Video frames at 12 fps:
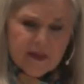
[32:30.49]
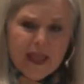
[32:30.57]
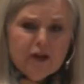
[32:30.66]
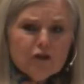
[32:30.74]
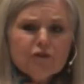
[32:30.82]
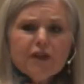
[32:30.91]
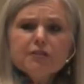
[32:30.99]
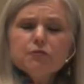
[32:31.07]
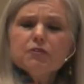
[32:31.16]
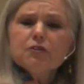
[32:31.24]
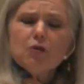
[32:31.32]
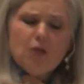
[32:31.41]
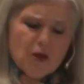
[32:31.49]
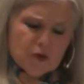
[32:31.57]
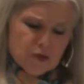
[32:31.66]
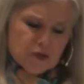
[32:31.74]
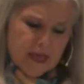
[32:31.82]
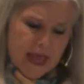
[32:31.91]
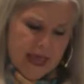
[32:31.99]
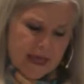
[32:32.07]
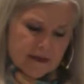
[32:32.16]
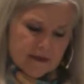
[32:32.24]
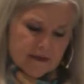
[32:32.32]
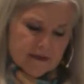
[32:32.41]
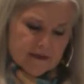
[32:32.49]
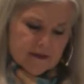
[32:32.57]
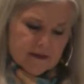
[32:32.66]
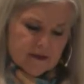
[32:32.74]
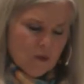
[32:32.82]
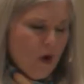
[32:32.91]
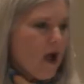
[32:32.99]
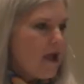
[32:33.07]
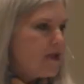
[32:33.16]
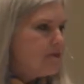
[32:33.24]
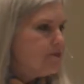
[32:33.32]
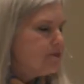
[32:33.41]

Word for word: And her face was no longer sad. Why?